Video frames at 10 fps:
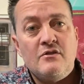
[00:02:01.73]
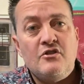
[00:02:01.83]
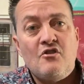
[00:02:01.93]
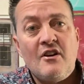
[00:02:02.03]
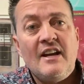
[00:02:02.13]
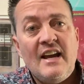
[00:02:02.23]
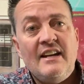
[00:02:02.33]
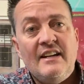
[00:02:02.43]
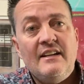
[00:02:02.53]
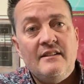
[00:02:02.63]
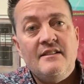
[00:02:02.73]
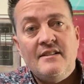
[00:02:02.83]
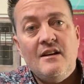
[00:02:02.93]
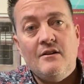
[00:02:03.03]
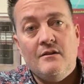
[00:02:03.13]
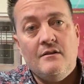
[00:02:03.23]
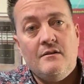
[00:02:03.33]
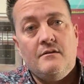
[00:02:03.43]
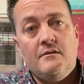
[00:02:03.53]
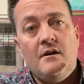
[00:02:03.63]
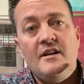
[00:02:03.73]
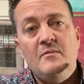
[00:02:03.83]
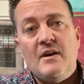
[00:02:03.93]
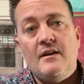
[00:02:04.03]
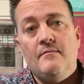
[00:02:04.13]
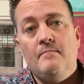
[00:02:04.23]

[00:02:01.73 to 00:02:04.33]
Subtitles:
was a strong candidate to sell on eBay.